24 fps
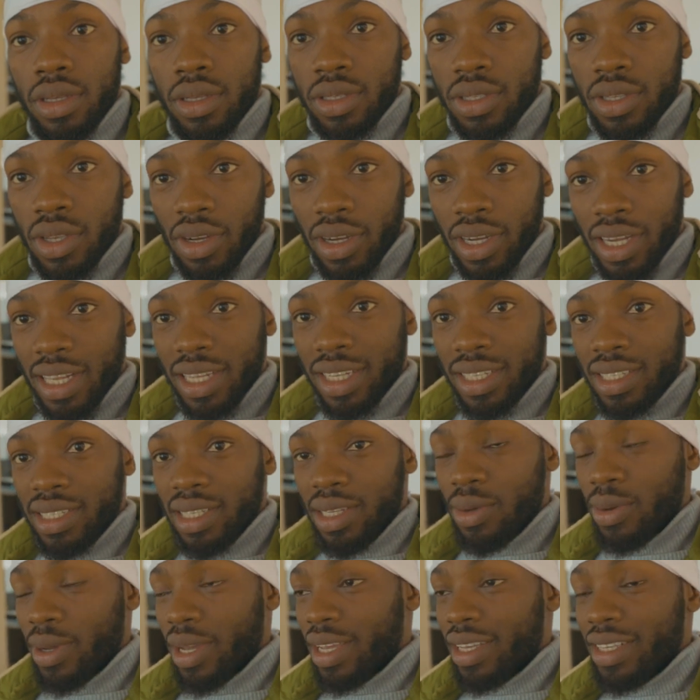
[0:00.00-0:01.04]
So
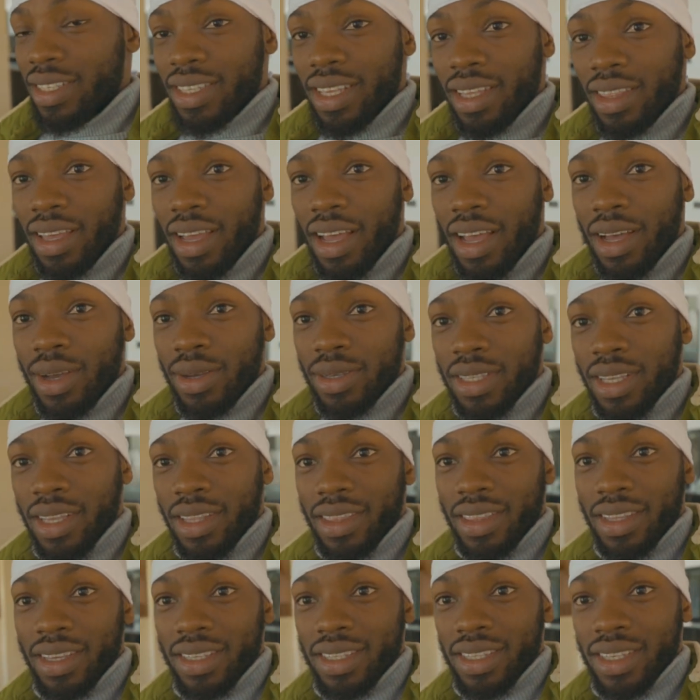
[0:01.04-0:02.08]
currently we're inside the house
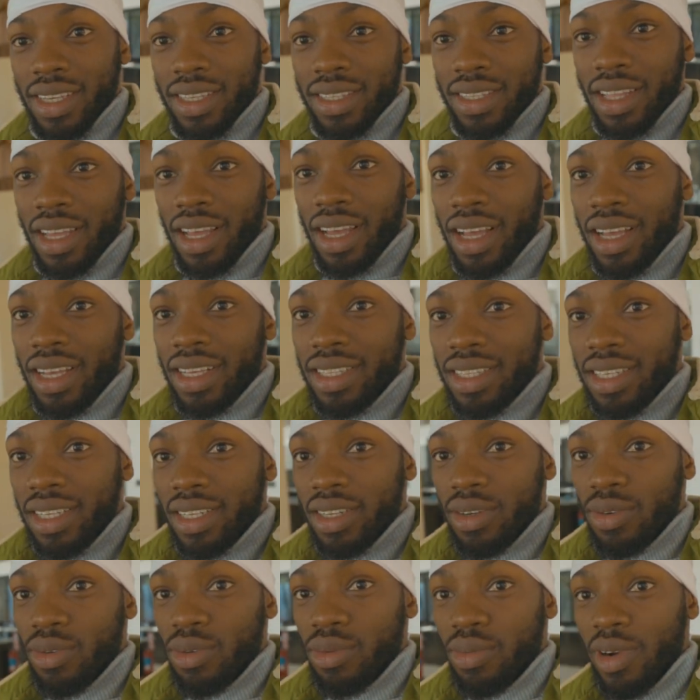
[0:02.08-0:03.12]
and this is the
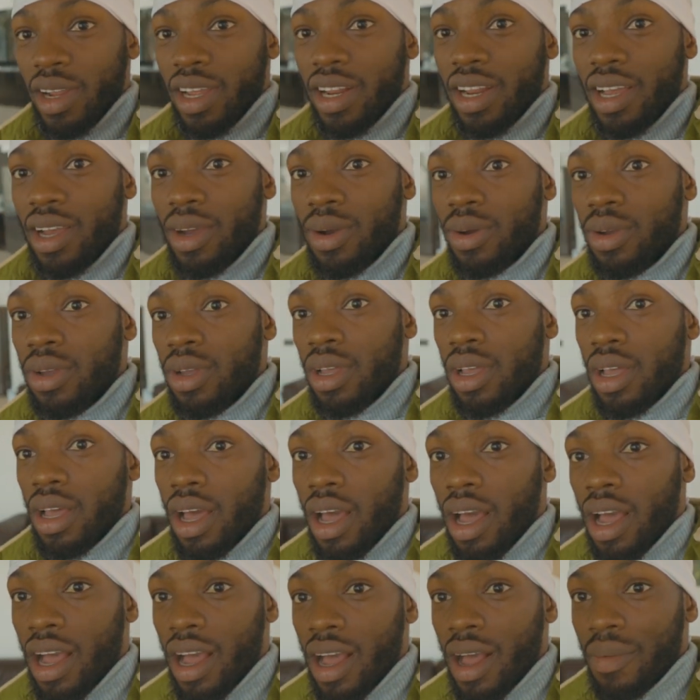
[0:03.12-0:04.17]
sitting room right
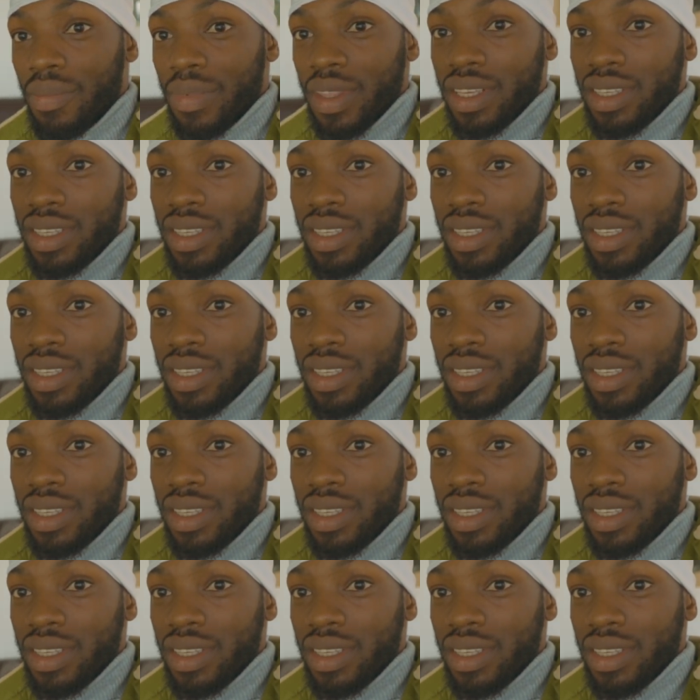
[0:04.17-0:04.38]
now.